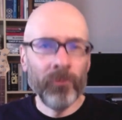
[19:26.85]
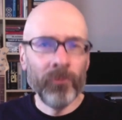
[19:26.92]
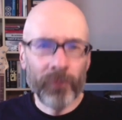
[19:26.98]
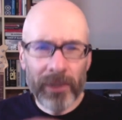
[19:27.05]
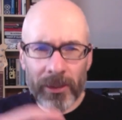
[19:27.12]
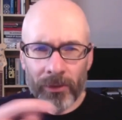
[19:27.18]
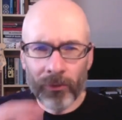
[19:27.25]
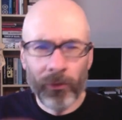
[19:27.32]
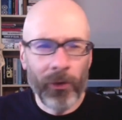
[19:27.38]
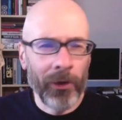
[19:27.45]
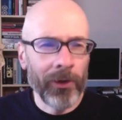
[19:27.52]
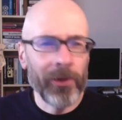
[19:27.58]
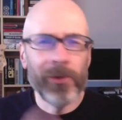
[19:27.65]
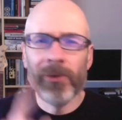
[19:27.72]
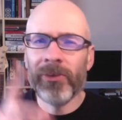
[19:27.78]
read through
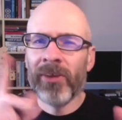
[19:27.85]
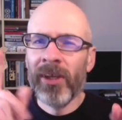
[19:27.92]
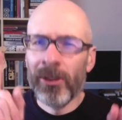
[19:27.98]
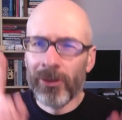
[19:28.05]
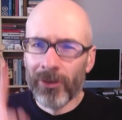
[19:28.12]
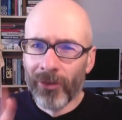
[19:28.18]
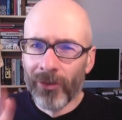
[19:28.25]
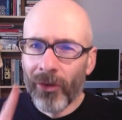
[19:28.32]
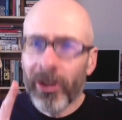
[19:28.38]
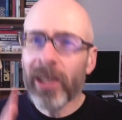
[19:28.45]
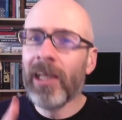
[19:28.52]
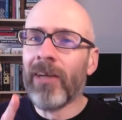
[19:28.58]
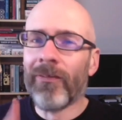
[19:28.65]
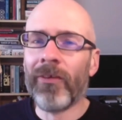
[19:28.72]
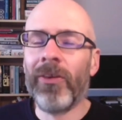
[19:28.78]
articles
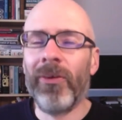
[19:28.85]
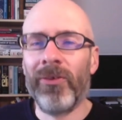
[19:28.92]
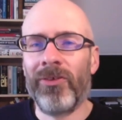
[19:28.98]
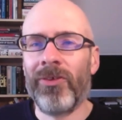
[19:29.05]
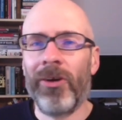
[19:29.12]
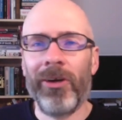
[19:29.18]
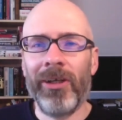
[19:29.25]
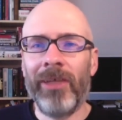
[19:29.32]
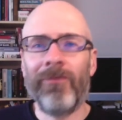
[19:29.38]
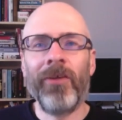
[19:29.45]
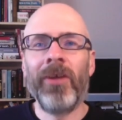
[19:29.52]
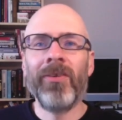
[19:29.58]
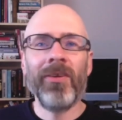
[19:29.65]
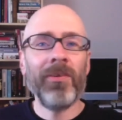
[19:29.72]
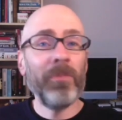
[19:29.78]
looking for those jargony
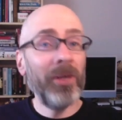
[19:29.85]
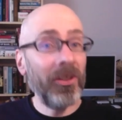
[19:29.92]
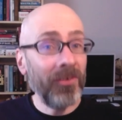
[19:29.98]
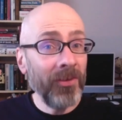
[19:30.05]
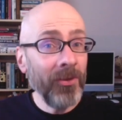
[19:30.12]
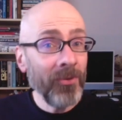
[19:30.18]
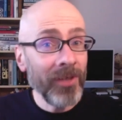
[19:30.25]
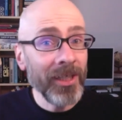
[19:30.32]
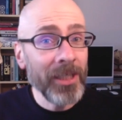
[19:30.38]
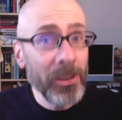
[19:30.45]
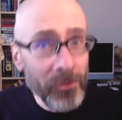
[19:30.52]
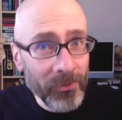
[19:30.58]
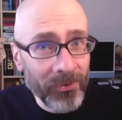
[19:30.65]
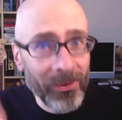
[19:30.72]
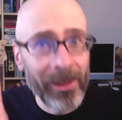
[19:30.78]
phrases because you can
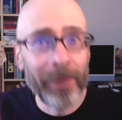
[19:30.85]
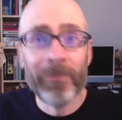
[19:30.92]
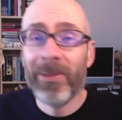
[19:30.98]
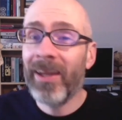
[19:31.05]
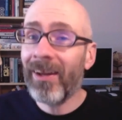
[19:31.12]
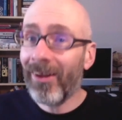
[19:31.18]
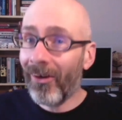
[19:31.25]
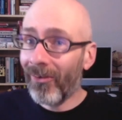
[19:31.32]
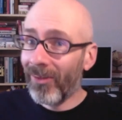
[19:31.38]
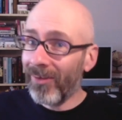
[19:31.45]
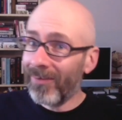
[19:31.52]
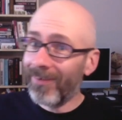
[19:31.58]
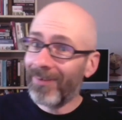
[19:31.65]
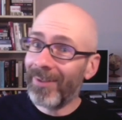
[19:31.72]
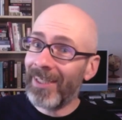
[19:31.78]
use them.
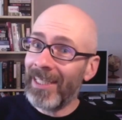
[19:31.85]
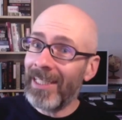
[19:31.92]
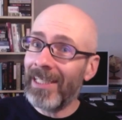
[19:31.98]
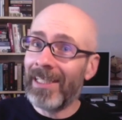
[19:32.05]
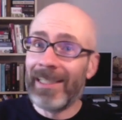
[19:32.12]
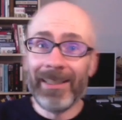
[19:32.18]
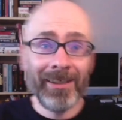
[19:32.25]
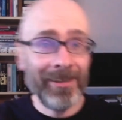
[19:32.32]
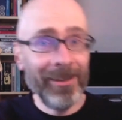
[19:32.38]
This is a key.